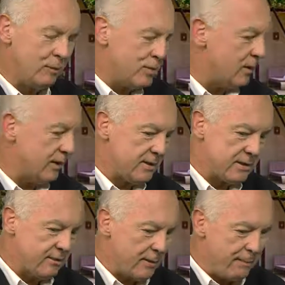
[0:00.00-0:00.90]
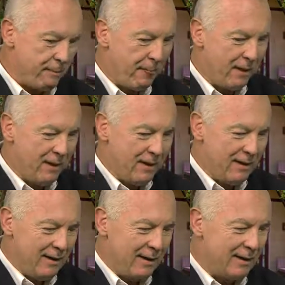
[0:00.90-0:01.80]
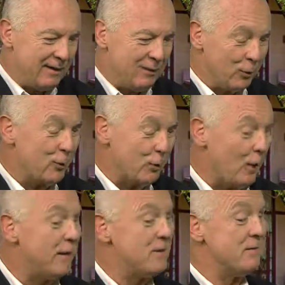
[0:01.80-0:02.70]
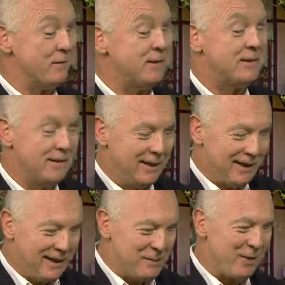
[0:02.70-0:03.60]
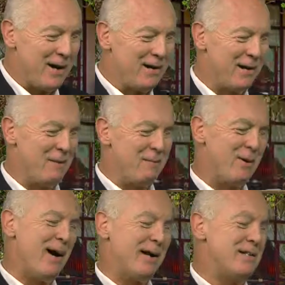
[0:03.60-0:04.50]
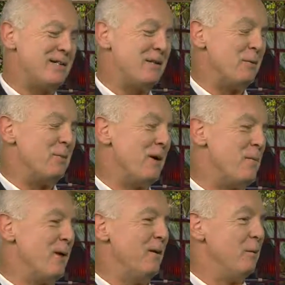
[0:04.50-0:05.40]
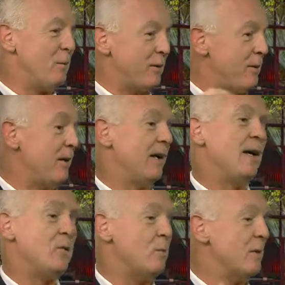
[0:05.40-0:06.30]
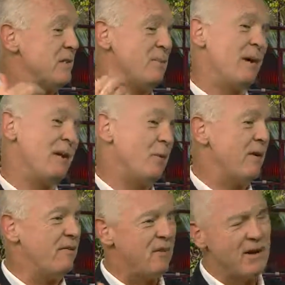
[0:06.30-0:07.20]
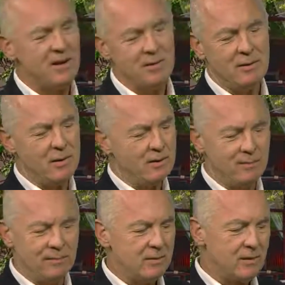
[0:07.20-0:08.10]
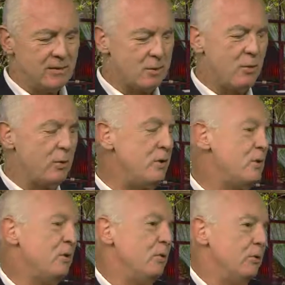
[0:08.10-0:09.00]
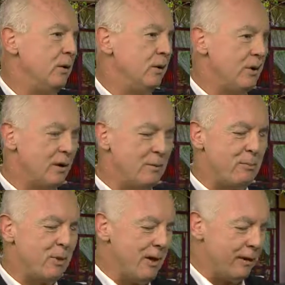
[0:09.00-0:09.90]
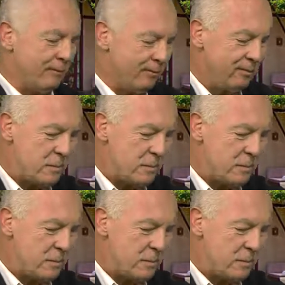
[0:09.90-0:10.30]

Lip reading: albums and all that stuff, right? And looked a lot different. And when I came back, I said to a buddy of mine, we'll put a band together, we'll make some money, we'll have fun. I mean, it's what we do. You got to be playing.